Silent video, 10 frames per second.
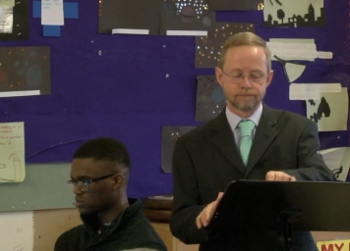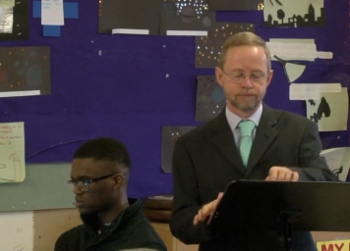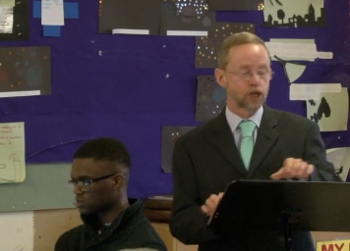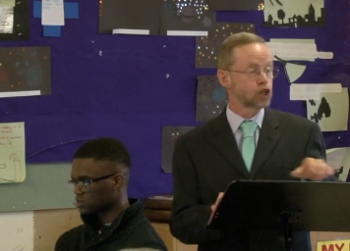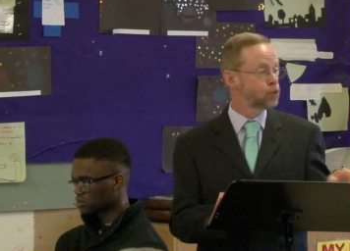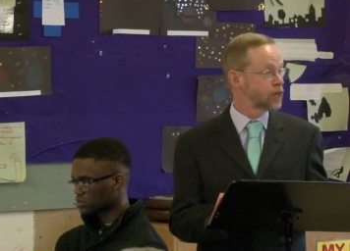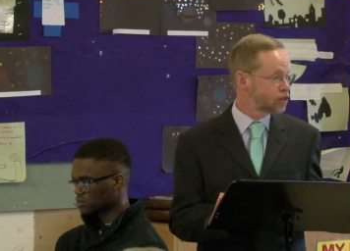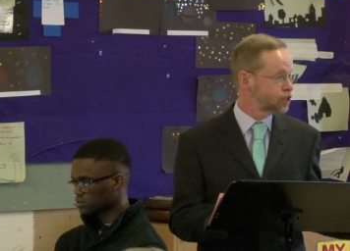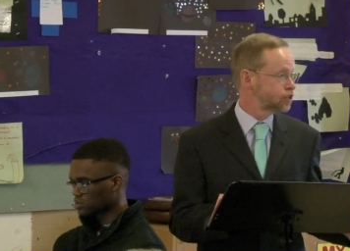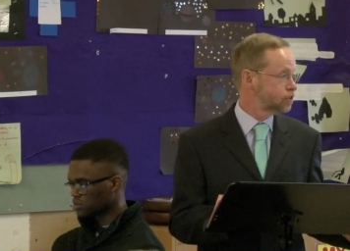Speaker 1: because we're
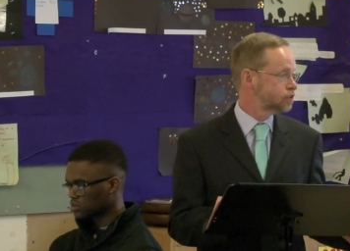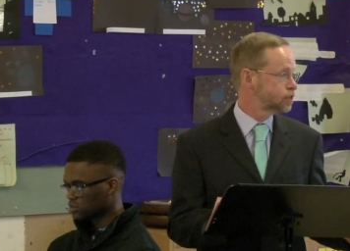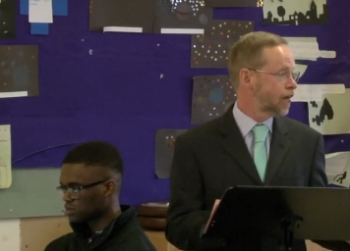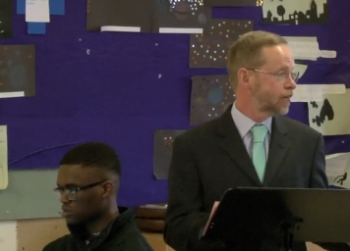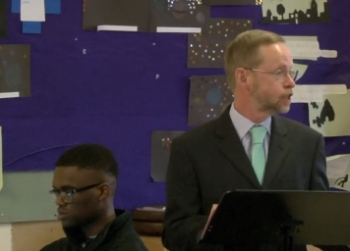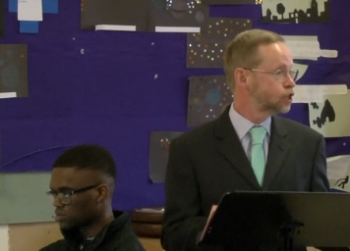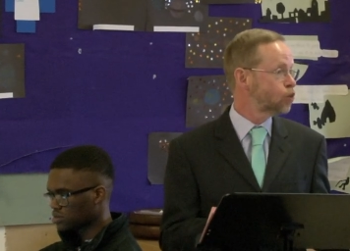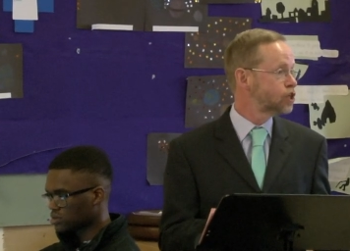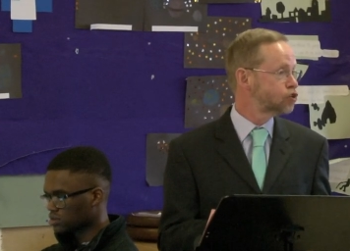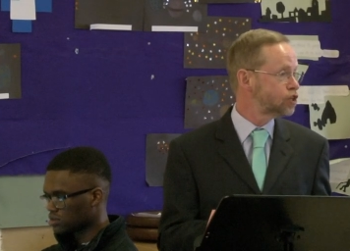Christians. Uh, the
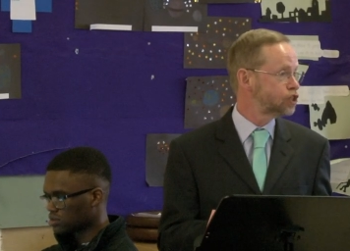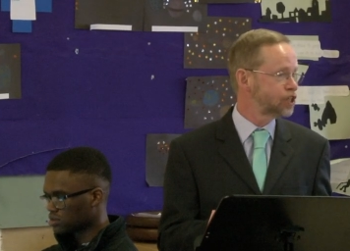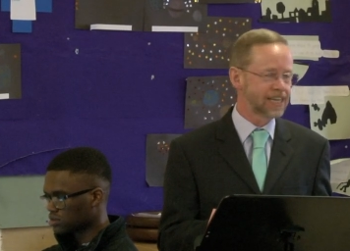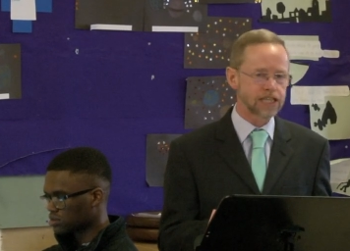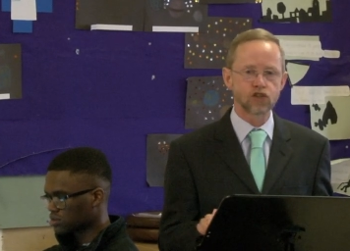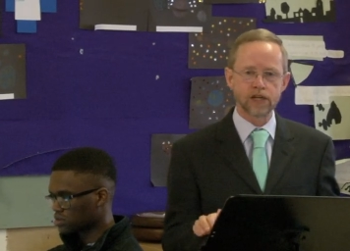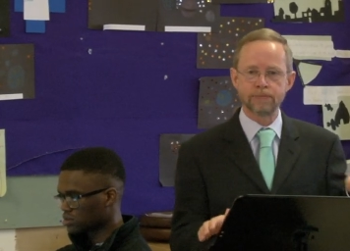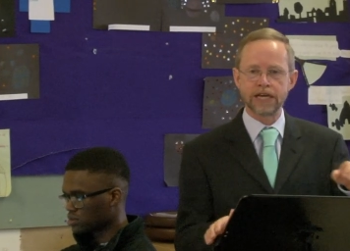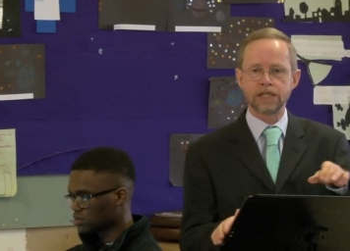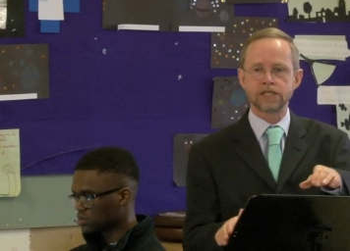word Christian literally
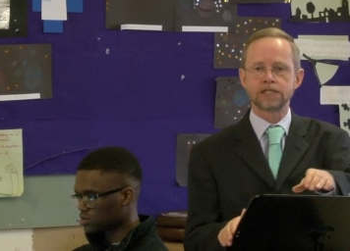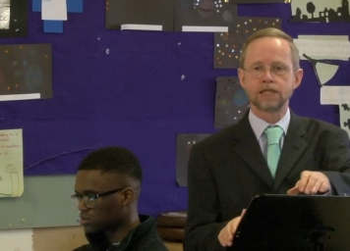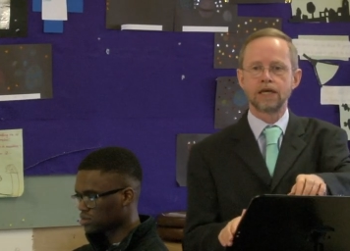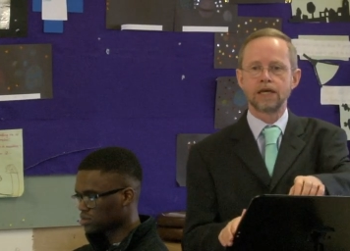means